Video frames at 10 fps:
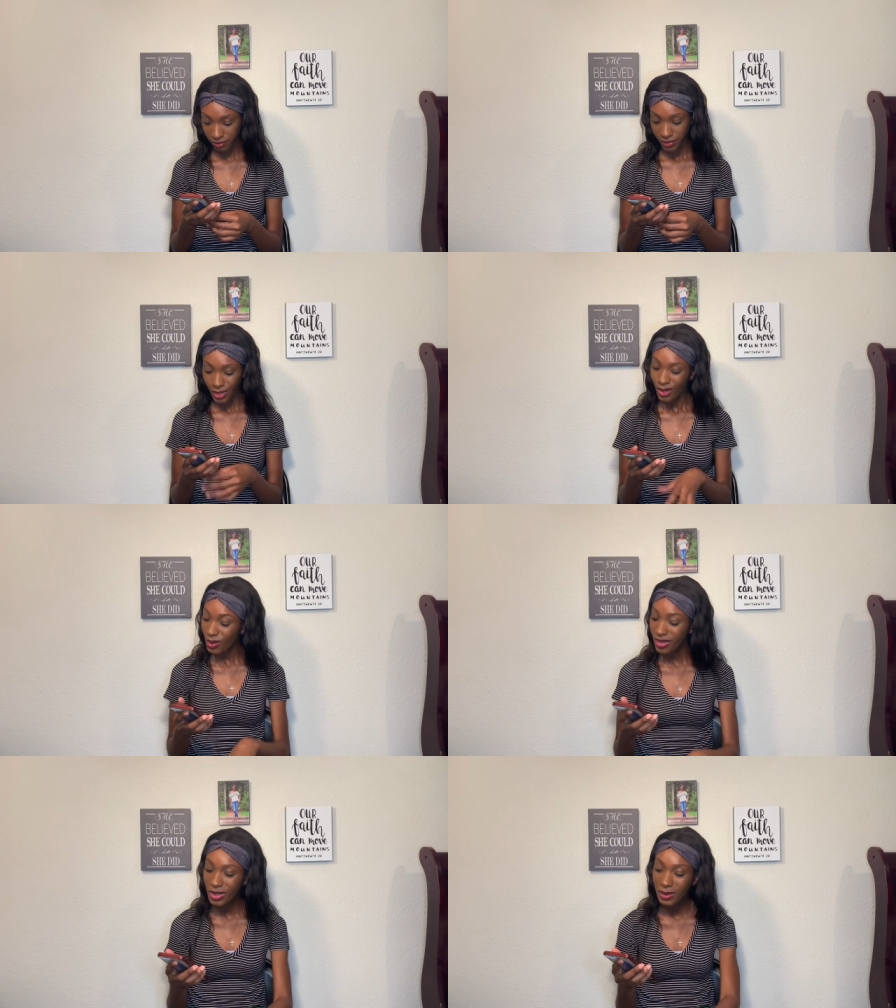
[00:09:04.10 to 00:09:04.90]
You
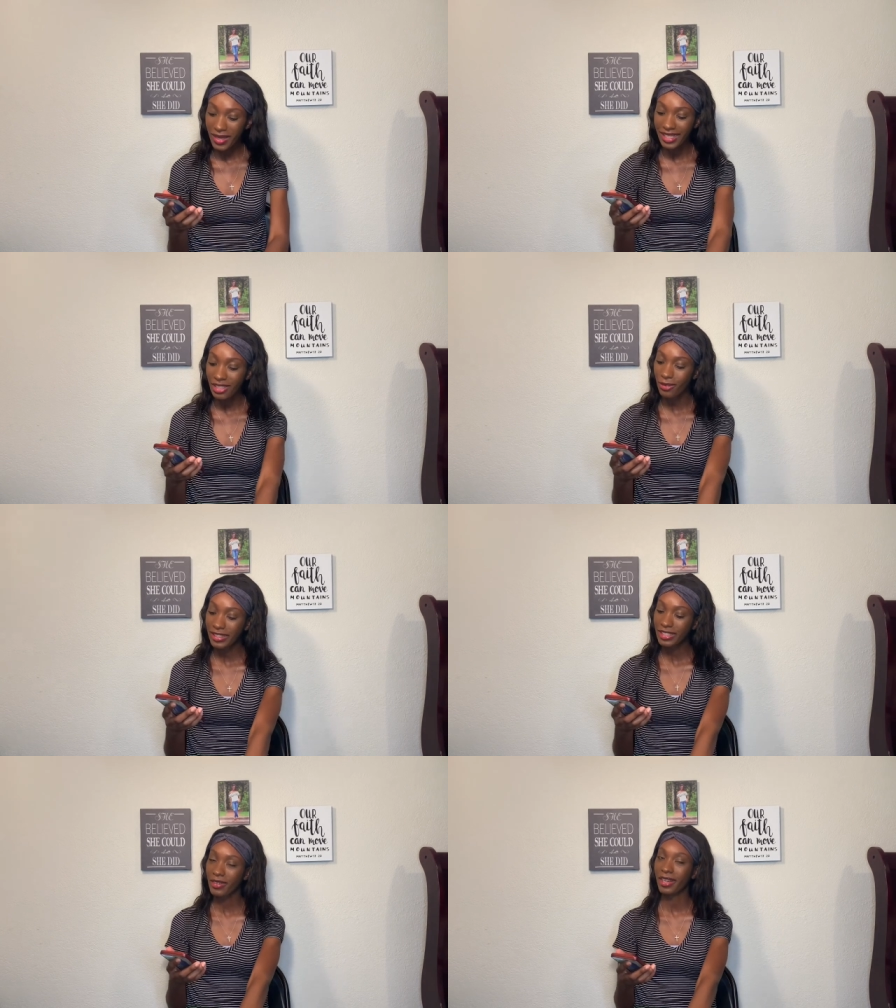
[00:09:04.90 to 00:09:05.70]
assume I eat french
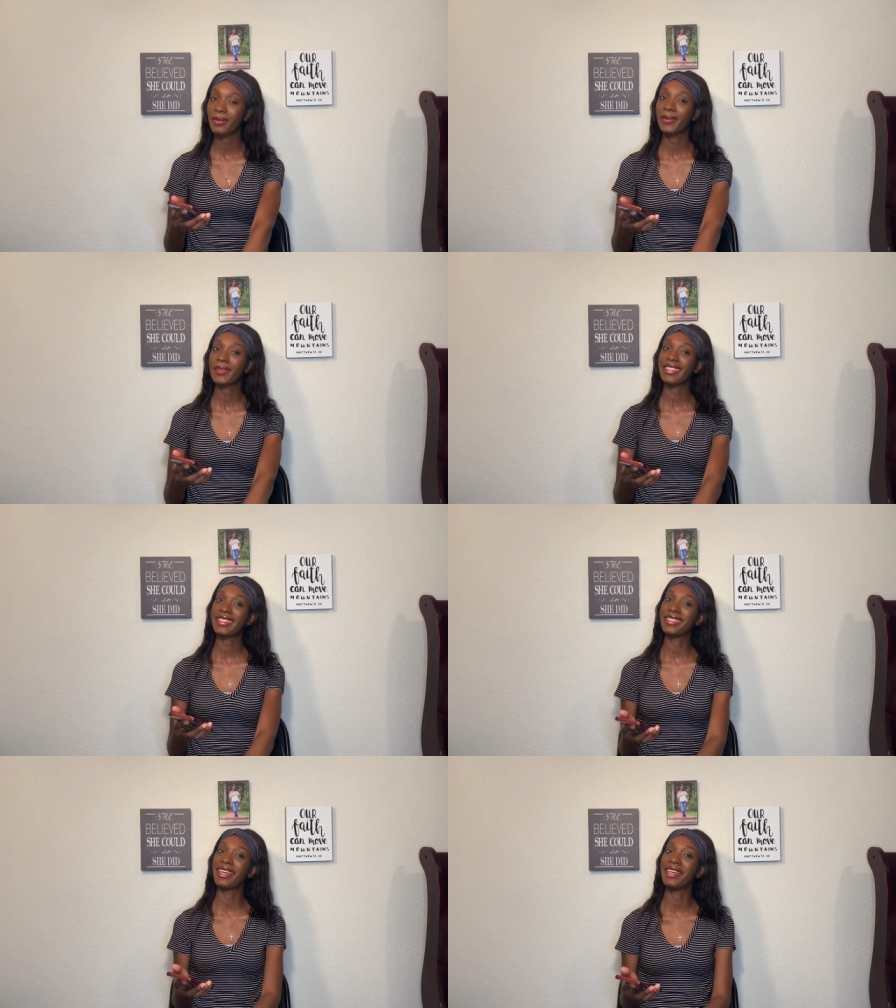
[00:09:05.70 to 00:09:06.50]
fried roaches.
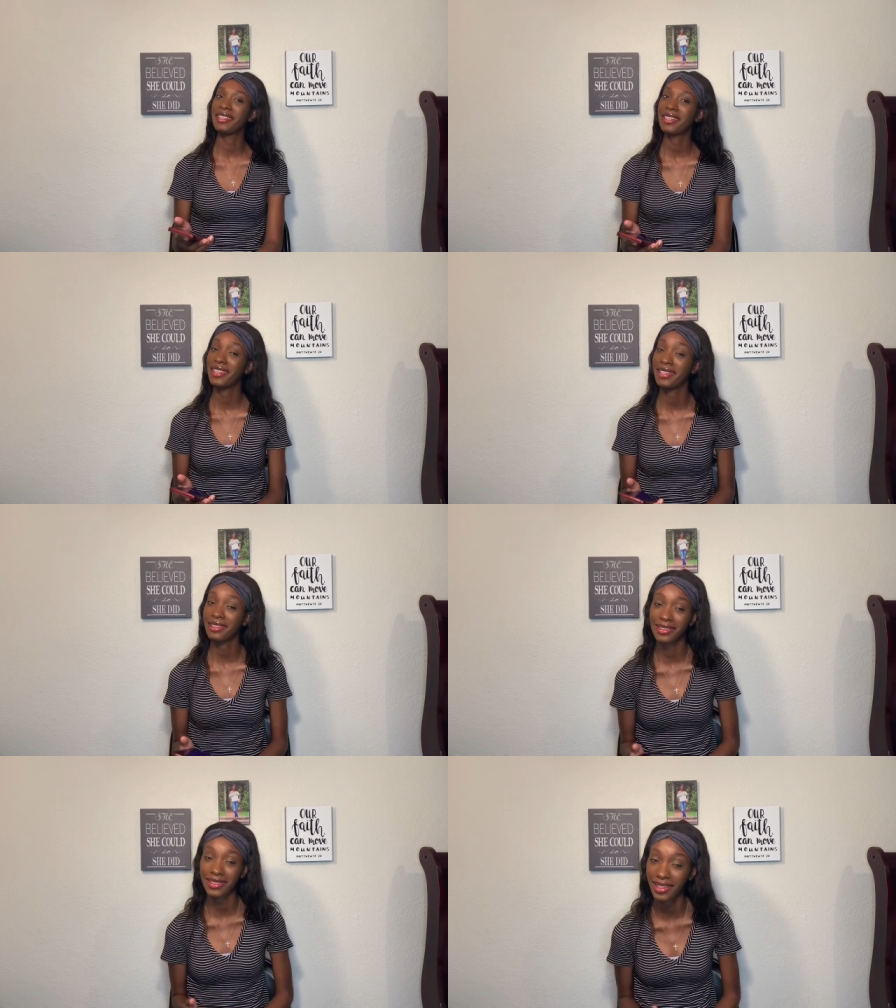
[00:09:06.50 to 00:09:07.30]

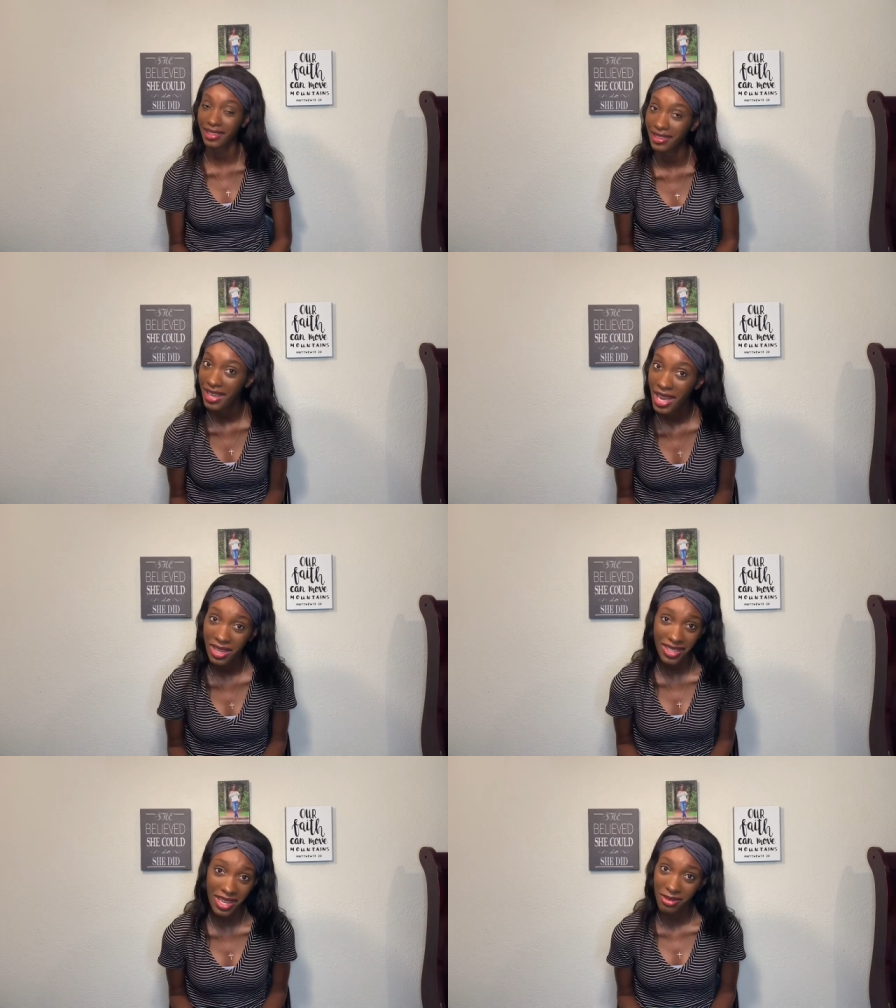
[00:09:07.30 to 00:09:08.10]
Listen,
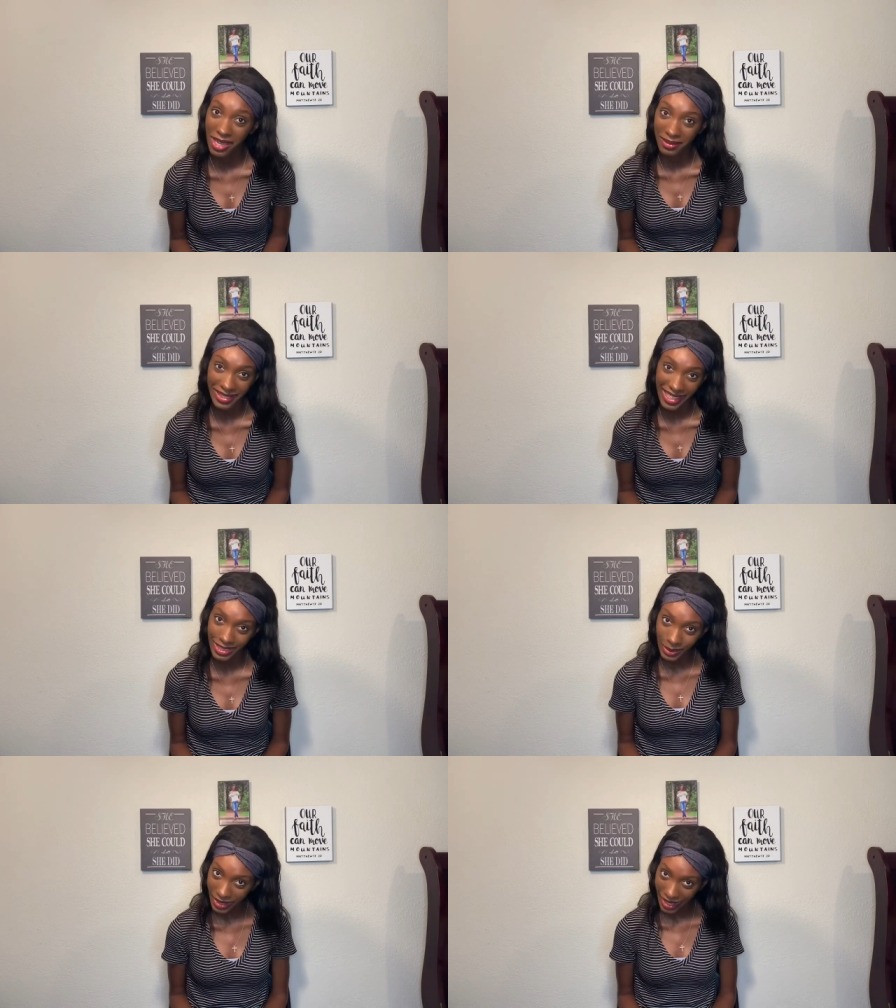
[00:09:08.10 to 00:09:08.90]
no, why would I do
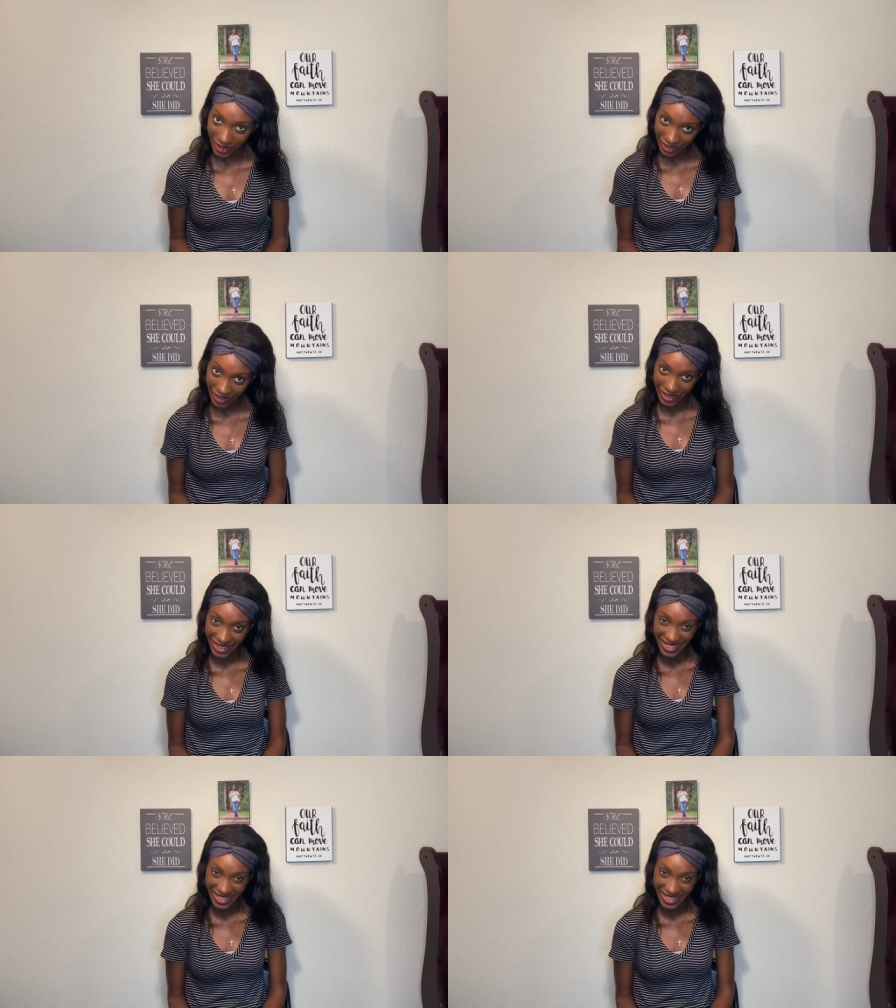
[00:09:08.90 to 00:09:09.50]
that, honey?